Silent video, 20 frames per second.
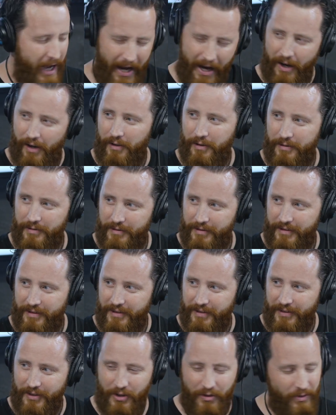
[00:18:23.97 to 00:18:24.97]
wow,
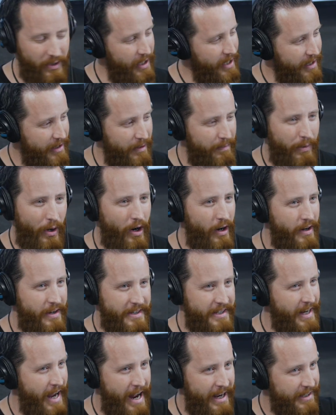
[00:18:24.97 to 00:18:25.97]
there's really, the bar
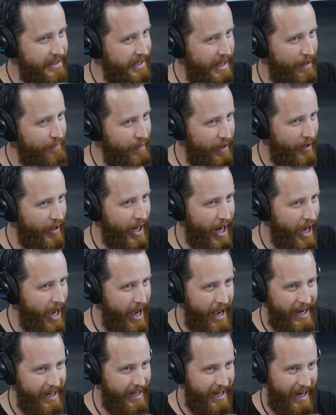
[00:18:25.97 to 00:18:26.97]
is not set very
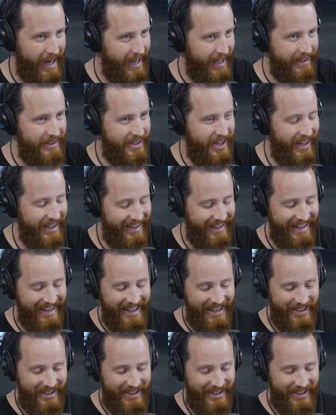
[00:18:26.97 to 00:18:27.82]
high, guys. No.